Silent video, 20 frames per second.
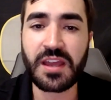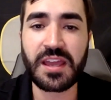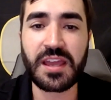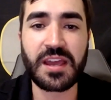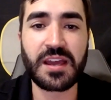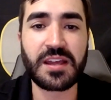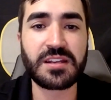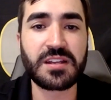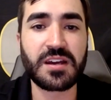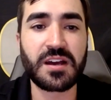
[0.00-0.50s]

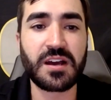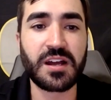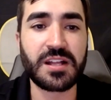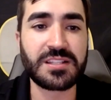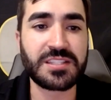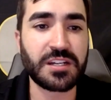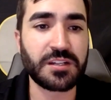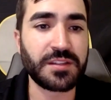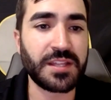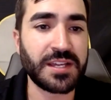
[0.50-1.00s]
And
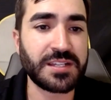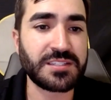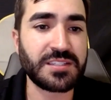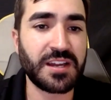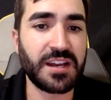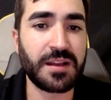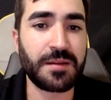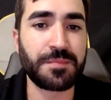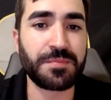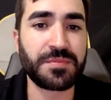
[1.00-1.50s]
until next
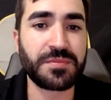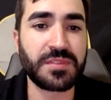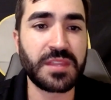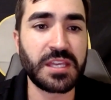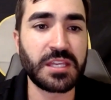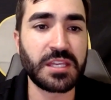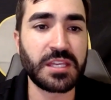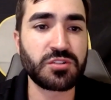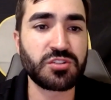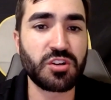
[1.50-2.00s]
time,
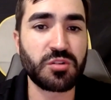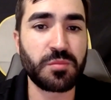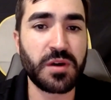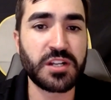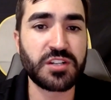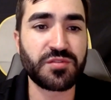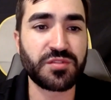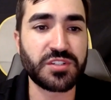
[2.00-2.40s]
thank you so much